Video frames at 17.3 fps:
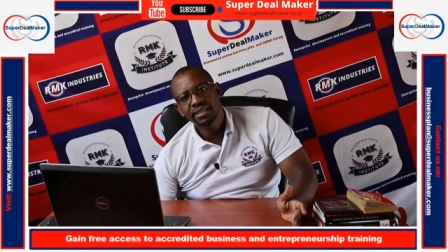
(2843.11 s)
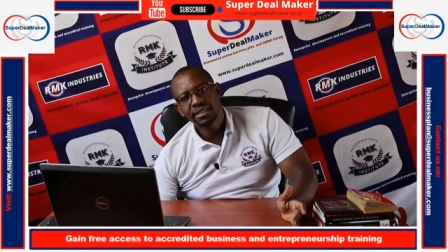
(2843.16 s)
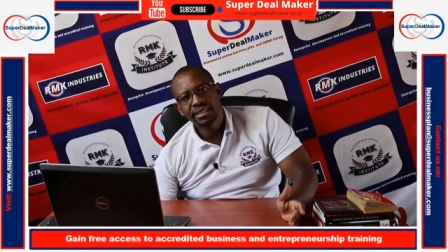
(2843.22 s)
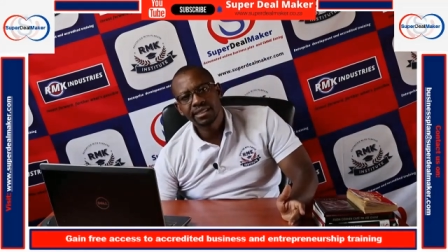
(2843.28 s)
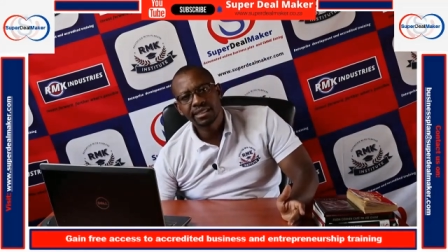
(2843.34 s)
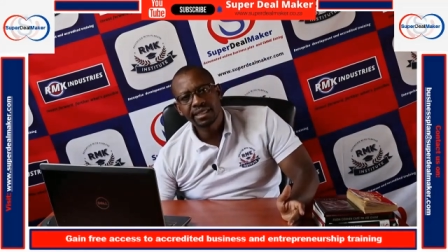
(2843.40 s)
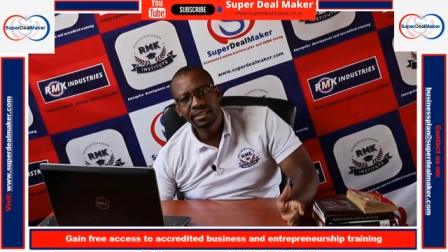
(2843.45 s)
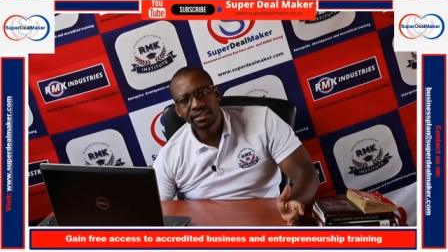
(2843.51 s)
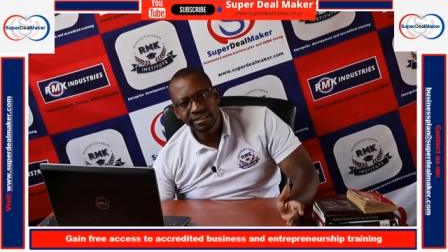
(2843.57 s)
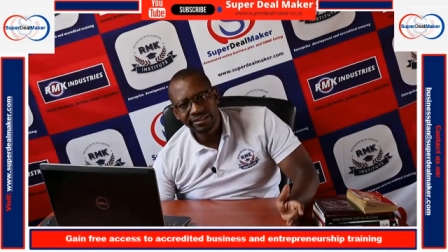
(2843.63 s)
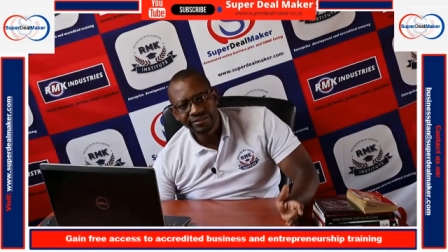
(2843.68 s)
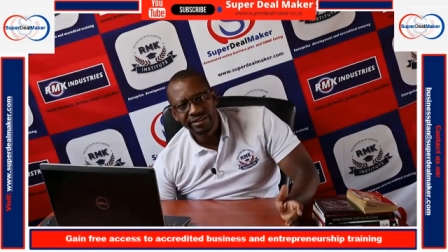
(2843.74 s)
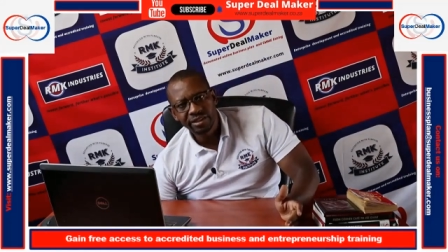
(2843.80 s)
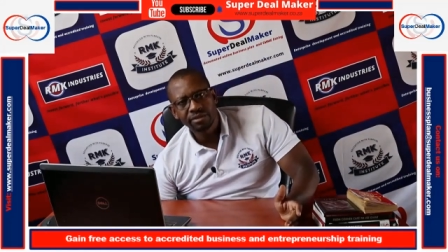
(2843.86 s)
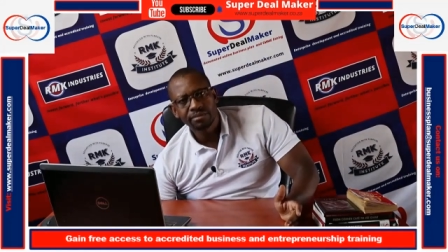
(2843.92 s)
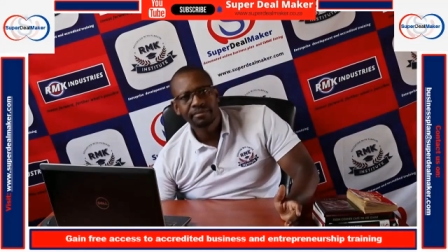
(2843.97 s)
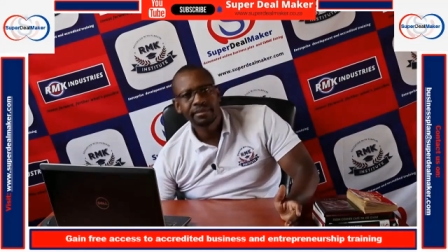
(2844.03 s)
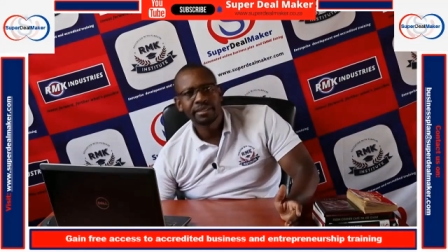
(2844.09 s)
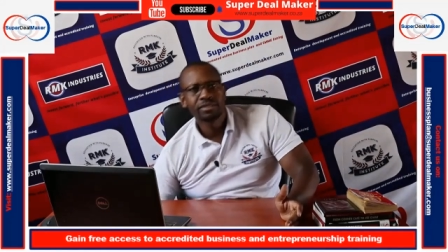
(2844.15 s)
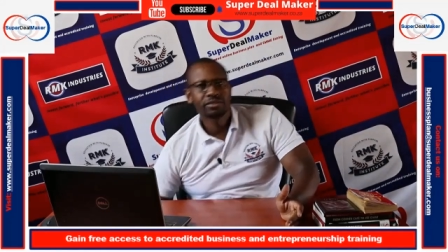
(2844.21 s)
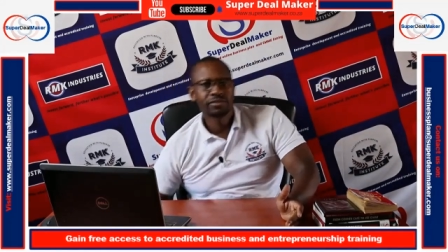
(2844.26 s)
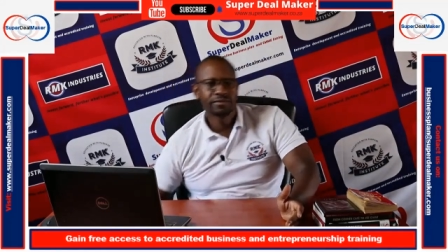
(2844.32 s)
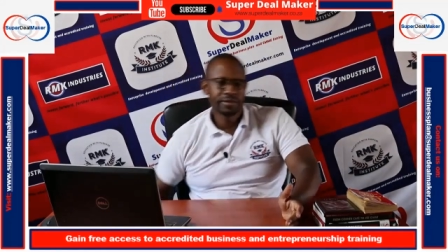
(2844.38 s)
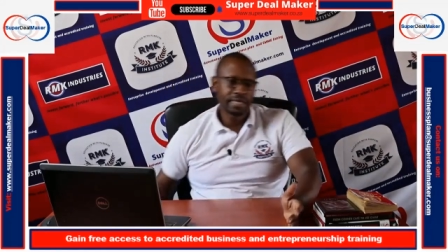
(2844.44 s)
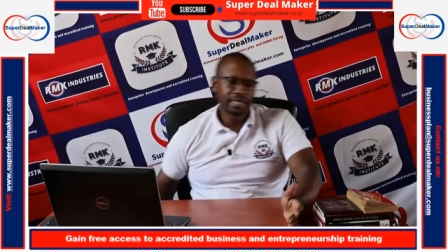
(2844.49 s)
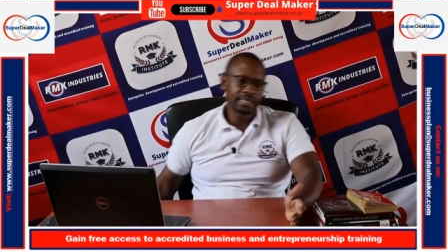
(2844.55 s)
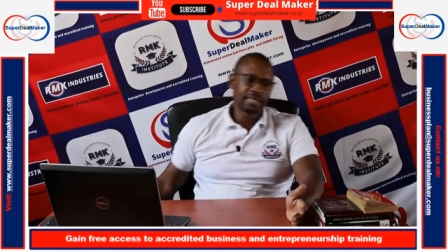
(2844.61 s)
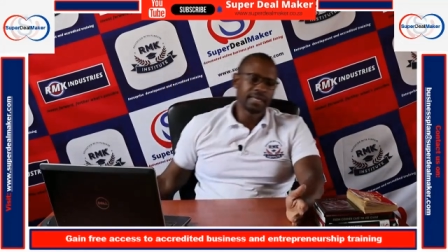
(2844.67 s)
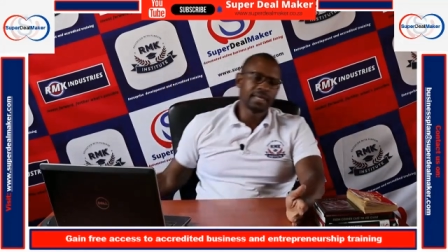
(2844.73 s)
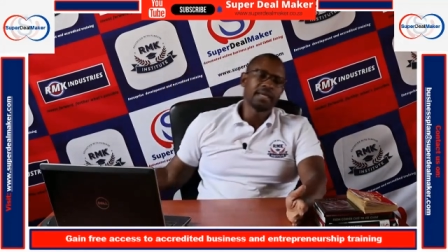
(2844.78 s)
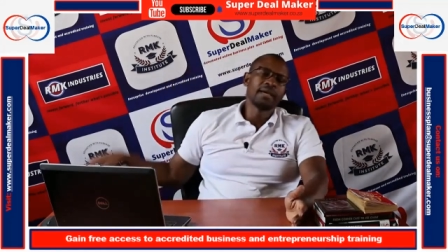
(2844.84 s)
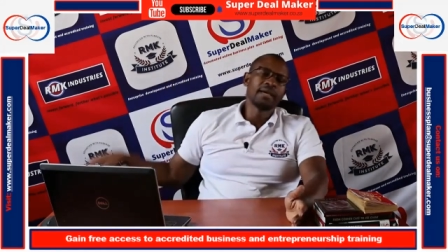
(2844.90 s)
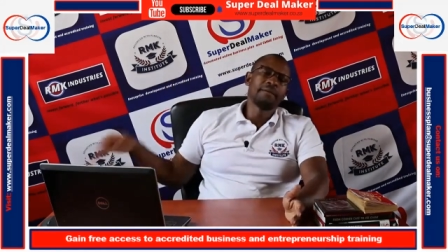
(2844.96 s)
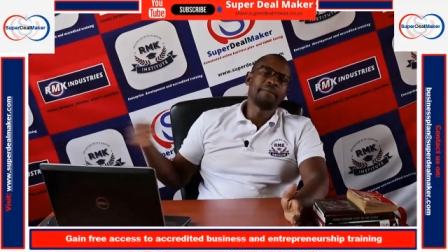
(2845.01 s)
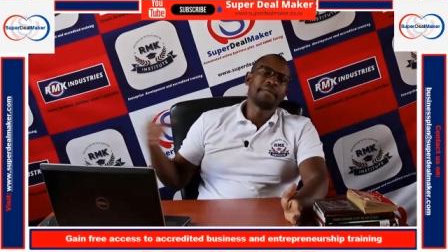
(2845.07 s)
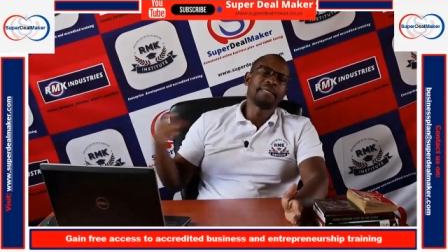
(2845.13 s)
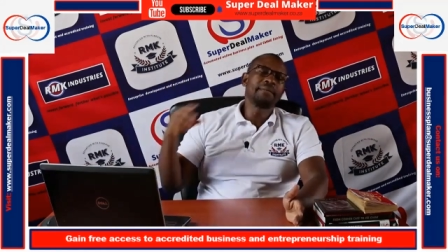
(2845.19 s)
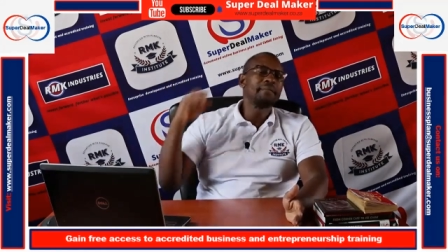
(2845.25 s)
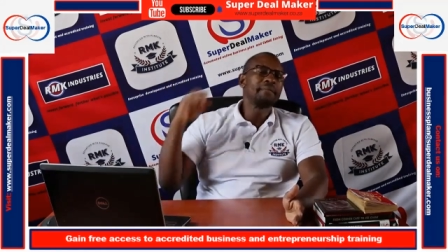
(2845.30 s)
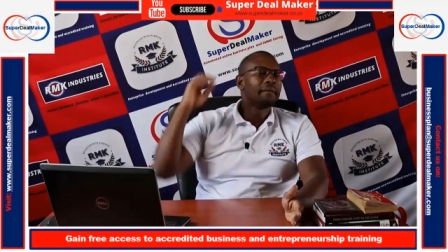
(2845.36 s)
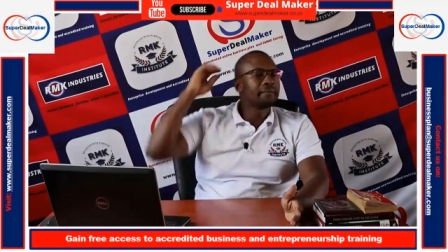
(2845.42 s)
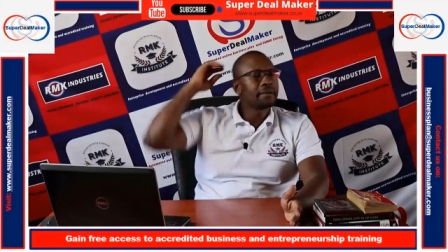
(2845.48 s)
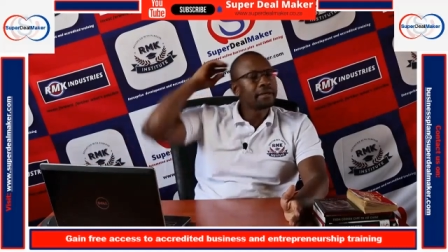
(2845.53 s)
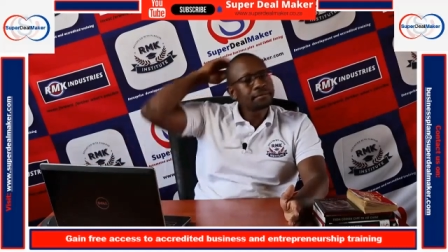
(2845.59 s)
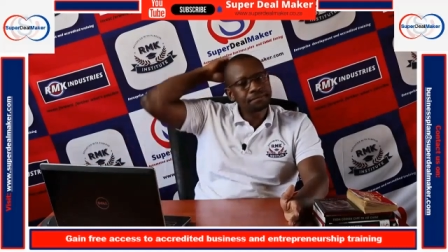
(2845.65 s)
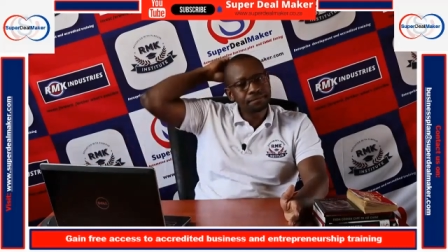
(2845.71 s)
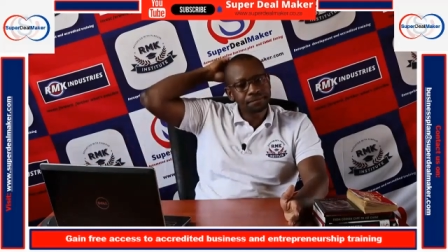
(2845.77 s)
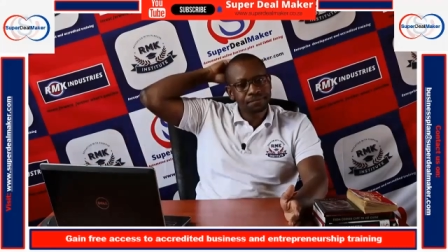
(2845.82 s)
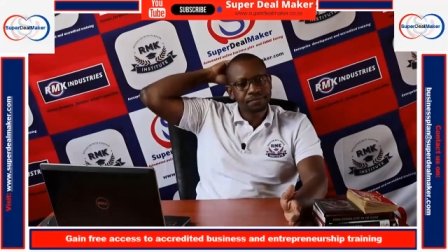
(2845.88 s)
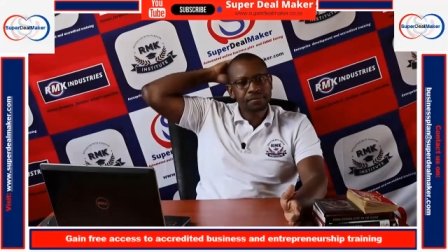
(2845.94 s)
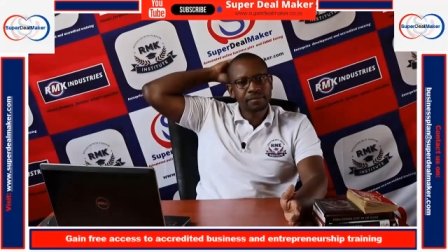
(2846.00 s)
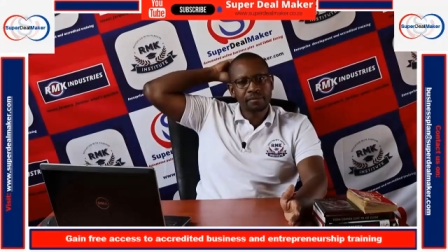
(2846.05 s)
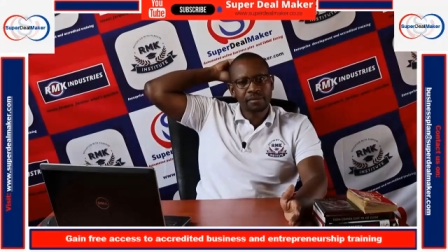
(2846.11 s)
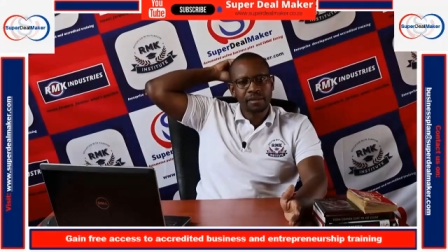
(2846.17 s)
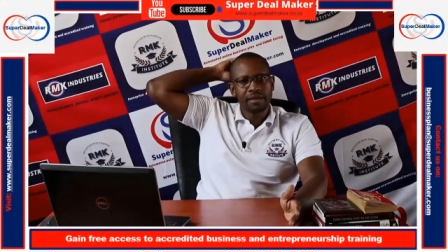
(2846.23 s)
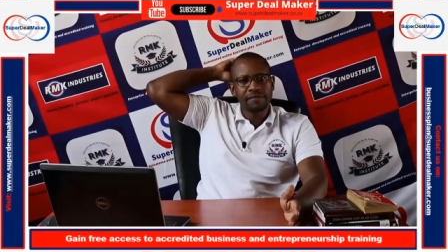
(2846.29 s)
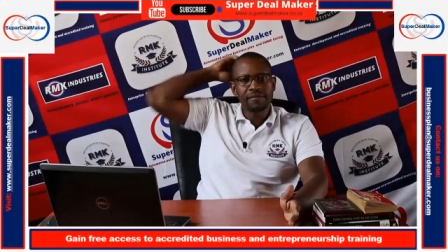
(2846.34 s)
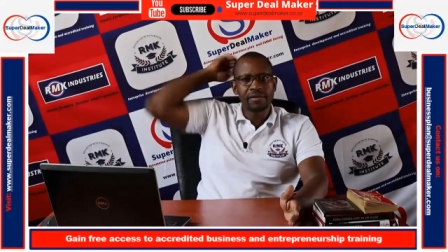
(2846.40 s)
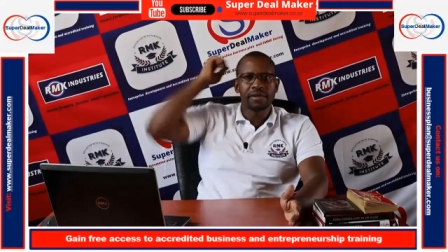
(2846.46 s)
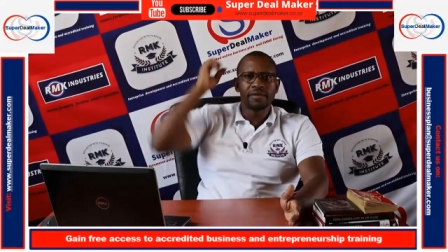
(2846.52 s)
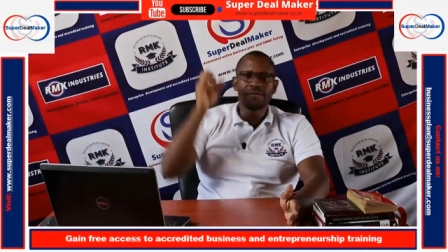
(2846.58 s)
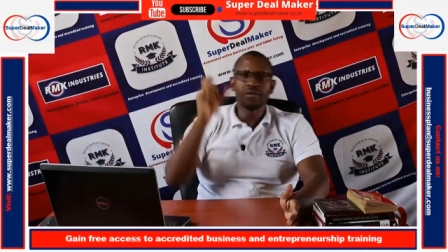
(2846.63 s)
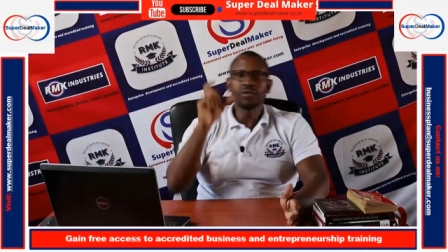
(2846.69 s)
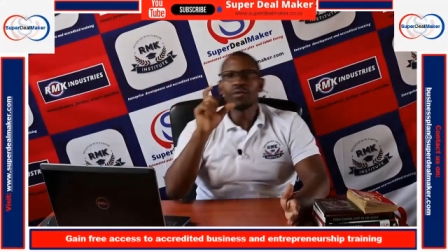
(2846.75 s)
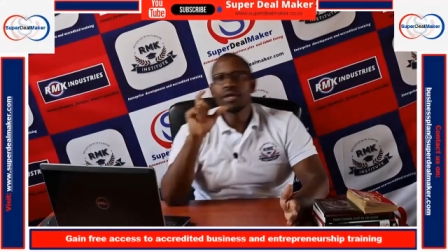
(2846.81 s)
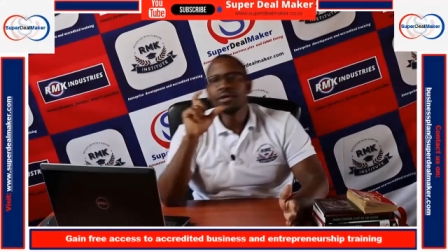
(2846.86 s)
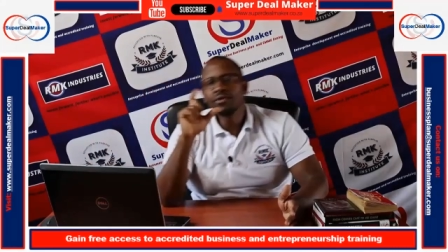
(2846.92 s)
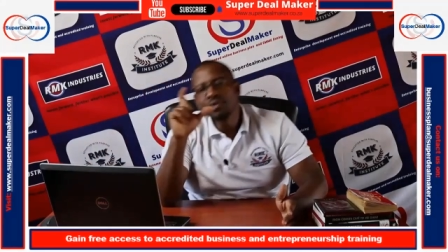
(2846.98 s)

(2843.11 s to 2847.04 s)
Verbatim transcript: sector and development of that. But remember, if, even when